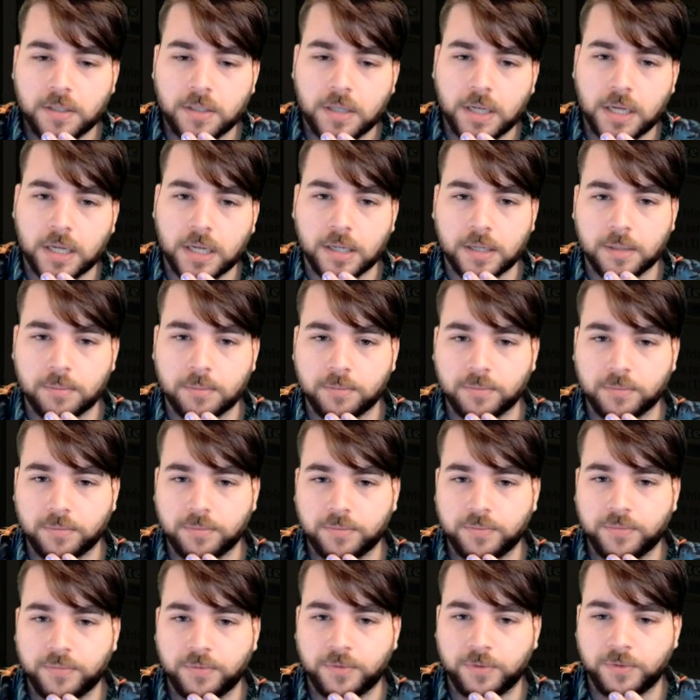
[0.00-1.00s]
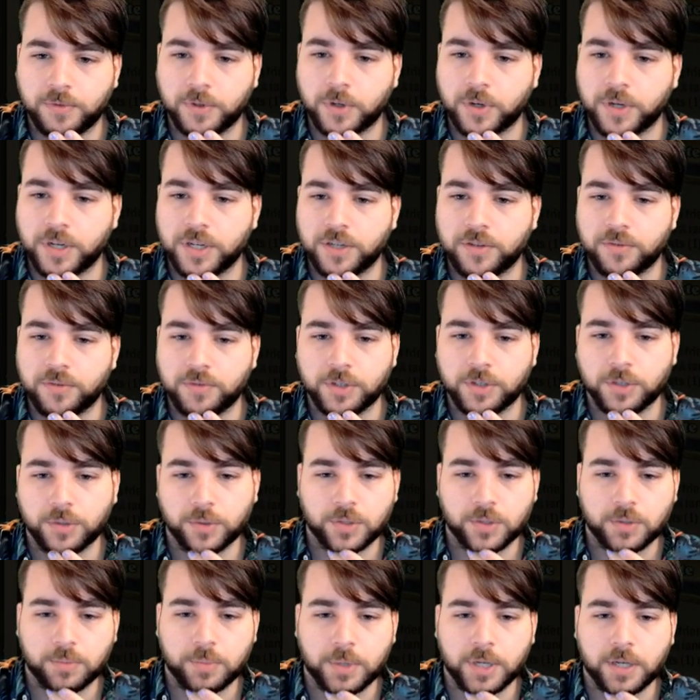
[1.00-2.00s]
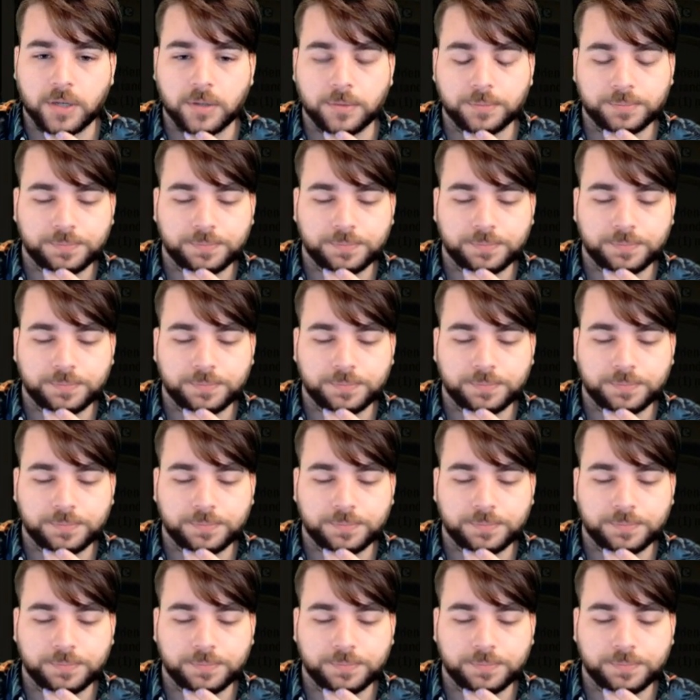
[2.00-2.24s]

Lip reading: for an individual spell.